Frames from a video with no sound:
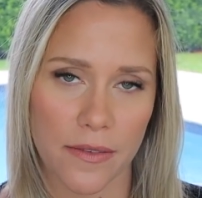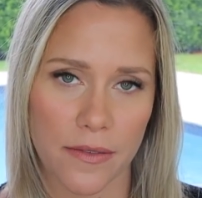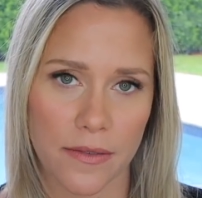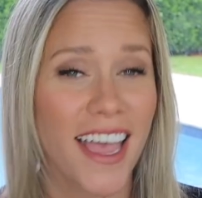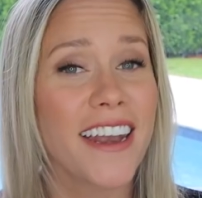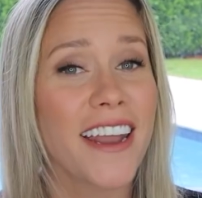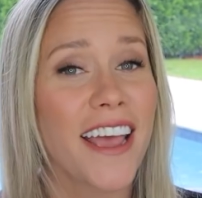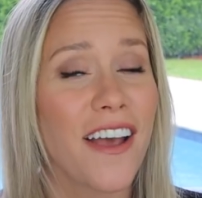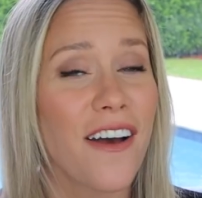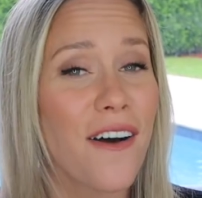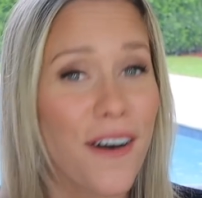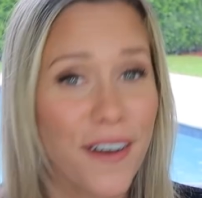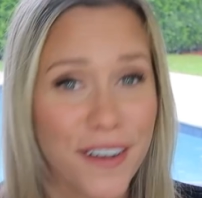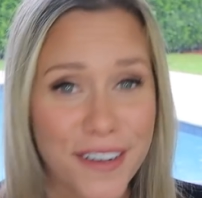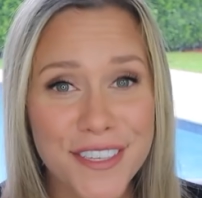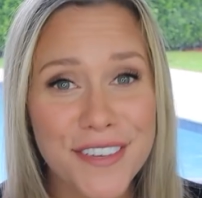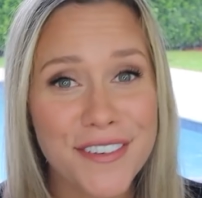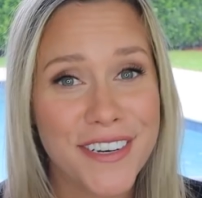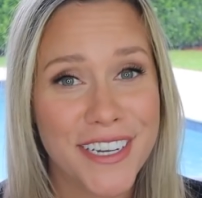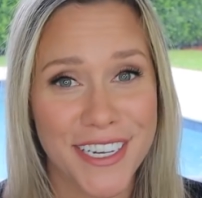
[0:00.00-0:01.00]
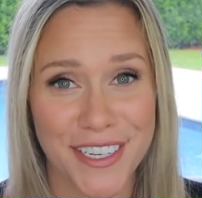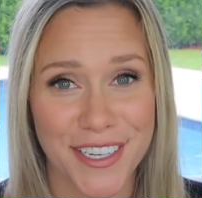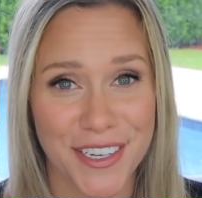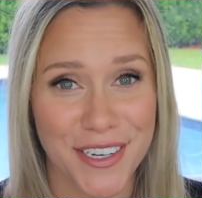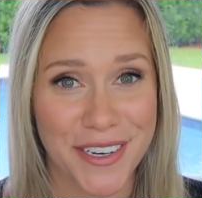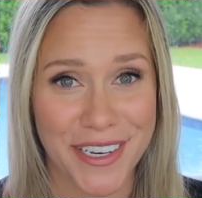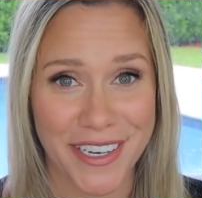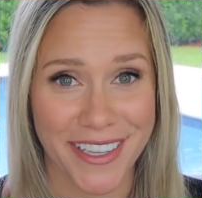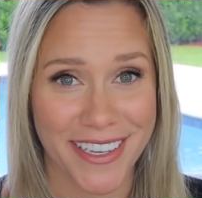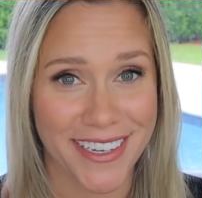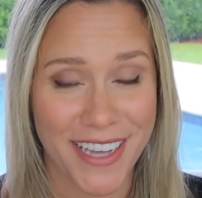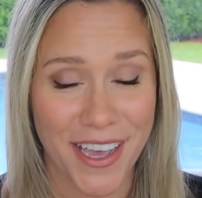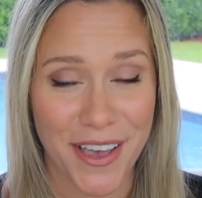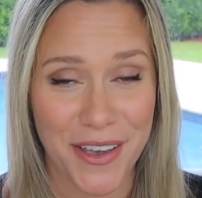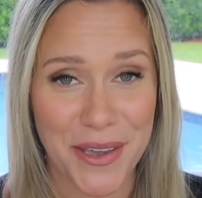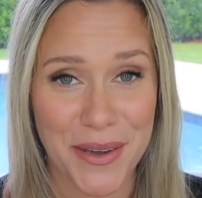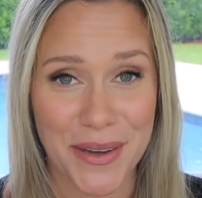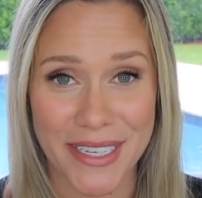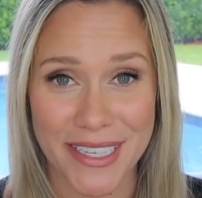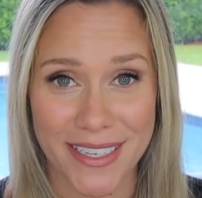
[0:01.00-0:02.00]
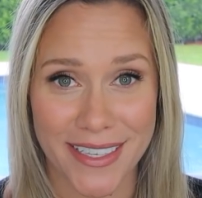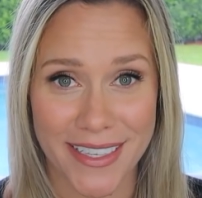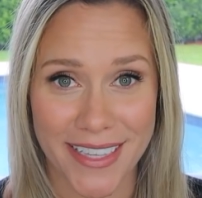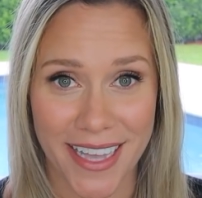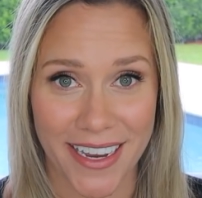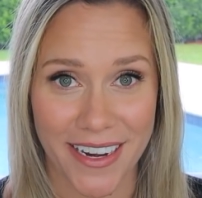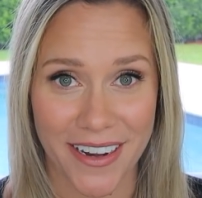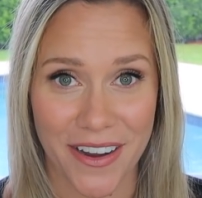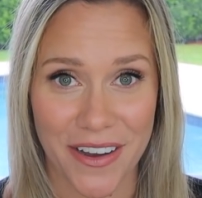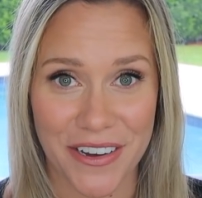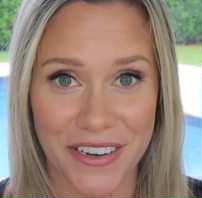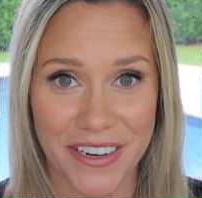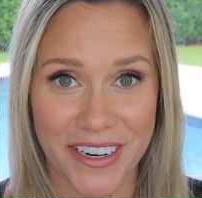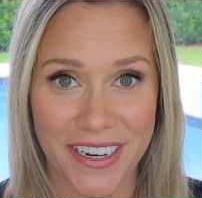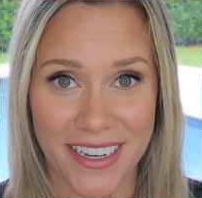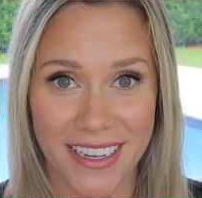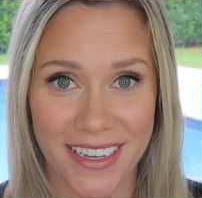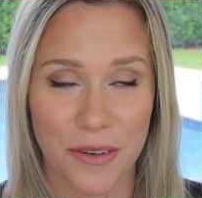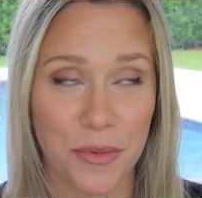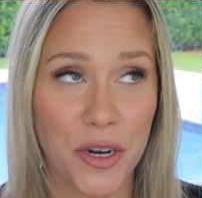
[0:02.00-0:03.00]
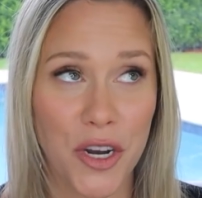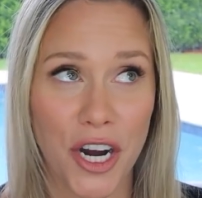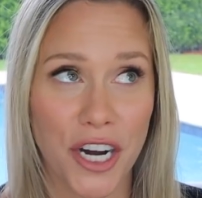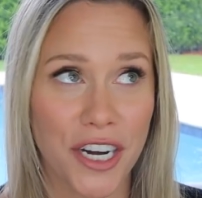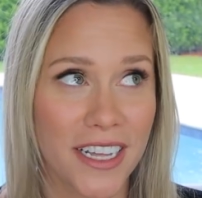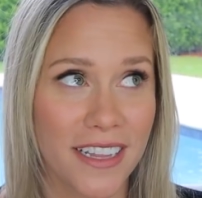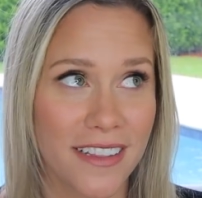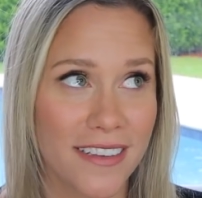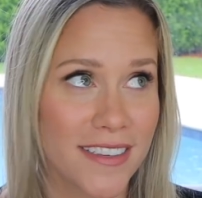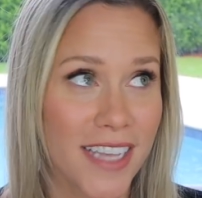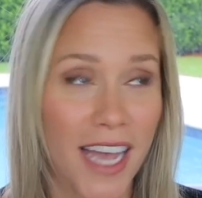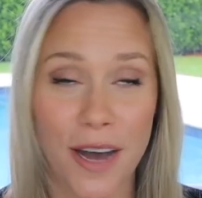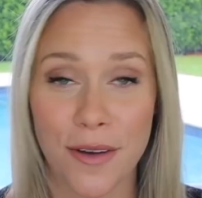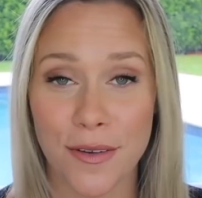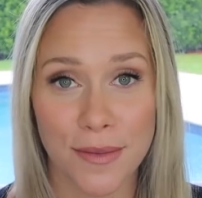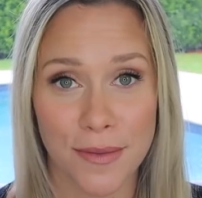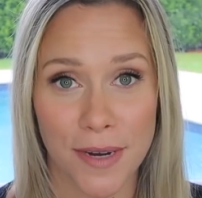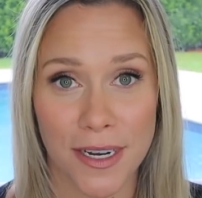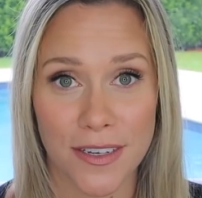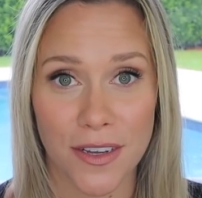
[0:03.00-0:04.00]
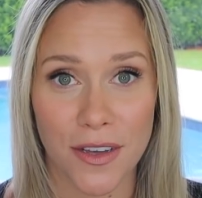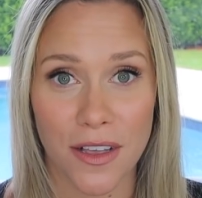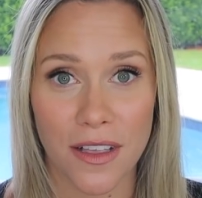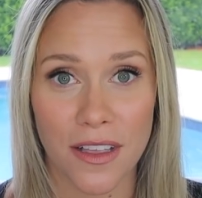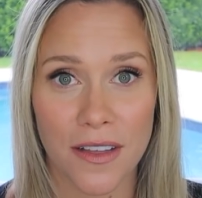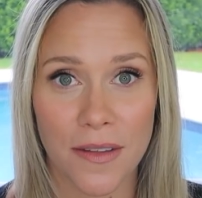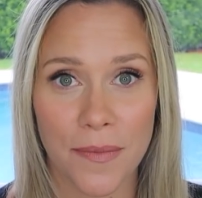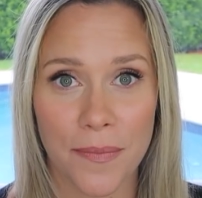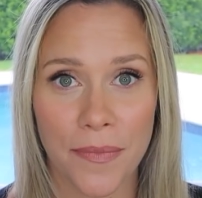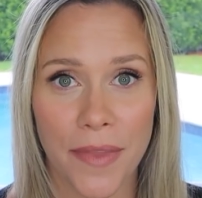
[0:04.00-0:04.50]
And I also need to quickly tell you as a side note regarding this house rental.